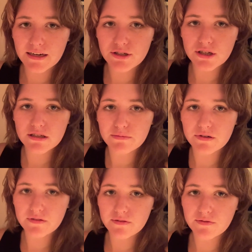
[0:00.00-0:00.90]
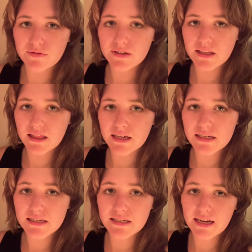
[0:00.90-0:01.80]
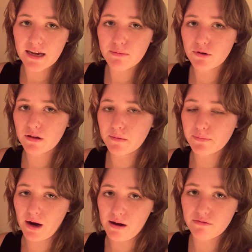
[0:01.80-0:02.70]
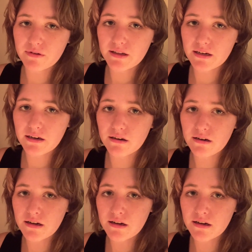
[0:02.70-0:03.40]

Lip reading: just moved this table, the brown one there.